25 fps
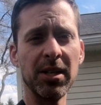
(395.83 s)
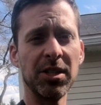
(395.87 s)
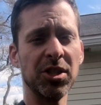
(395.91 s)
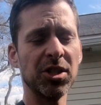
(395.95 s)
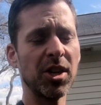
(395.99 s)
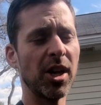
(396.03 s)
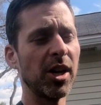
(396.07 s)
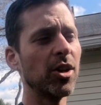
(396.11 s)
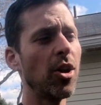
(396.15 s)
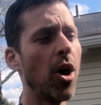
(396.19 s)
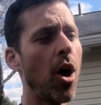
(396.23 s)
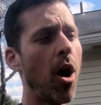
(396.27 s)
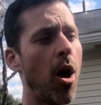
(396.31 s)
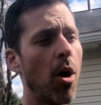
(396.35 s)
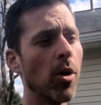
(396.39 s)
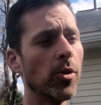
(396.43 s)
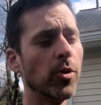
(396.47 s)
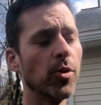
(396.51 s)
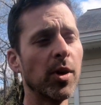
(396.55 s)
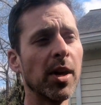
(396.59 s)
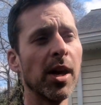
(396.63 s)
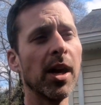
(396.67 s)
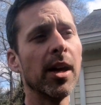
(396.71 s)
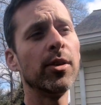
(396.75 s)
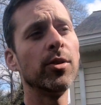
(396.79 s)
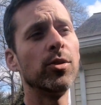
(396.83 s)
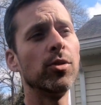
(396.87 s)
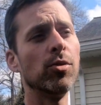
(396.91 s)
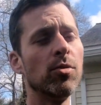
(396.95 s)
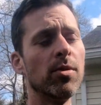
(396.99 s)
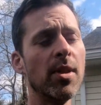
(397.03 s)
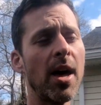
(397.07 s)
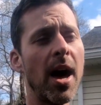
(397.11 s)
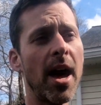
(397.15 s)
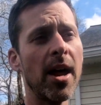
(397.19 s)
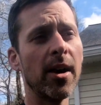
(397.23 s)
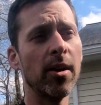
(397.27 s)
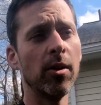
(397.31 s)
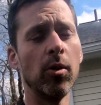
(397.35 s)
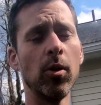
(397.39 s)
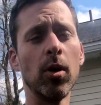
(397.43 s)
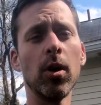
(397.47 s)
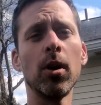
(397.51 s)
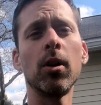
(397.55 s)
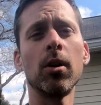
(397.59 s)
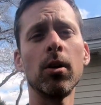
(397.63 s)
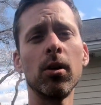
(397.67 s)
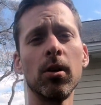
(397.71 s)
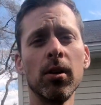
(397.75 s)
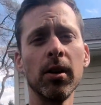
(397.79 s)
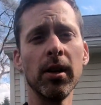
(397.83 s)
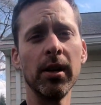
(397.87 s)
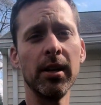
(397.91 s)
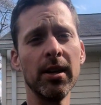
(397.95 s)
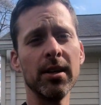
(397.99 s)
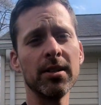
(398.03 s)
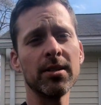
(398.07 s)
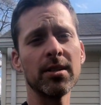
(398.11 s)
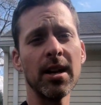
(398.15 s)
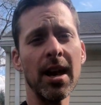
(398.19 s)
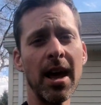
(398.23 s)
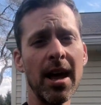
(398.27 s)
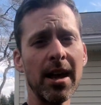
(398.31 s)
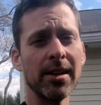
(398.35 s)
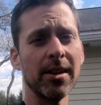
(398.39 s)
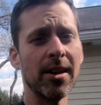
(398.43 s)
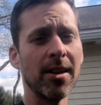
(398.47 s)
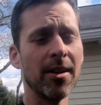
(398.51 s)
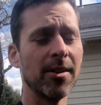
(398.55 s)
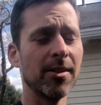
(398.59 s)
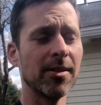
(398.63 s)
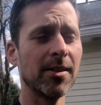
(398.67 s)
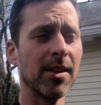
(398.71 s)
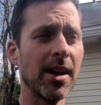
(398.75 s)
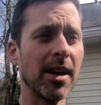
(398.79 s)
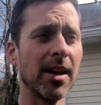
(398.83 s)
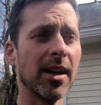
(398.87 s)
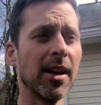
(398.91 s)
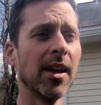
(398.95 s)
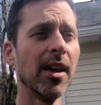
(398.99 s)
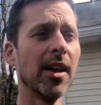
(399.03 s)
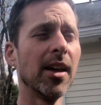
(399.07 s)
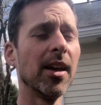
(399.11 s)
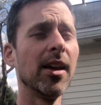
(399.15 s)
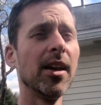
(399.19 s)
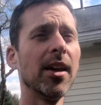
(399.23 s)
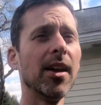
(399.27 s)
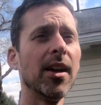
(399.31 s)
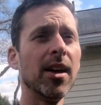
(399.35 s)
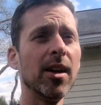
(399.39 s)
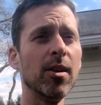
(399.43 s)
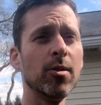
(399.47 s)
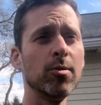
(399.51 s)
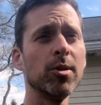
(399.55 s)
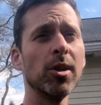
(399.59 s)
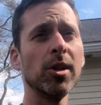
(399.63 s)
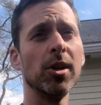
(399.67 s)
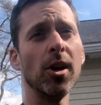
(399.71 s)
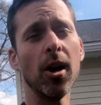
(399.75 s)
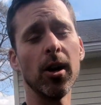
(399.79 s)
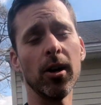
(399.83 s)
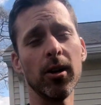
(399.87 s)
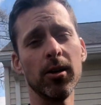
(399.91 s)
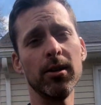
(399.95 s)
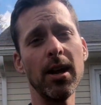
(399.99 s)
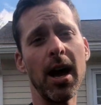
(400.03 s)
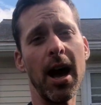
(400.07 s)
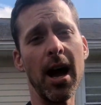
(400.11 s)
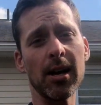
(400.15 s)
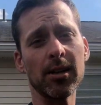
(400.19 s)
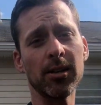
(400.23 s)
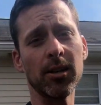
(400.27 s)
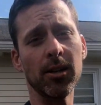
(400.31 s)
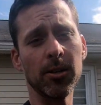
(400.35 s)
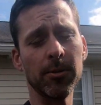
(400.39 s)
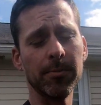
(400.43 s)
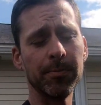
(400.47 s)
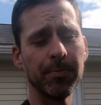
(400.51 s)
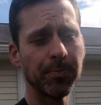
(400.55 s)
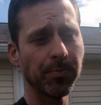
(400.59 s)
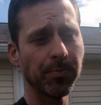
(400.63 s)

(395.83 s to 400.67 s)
He's like, no, you can't do that, it'll hurt, and this and that and the other thing. He was a younger doctor,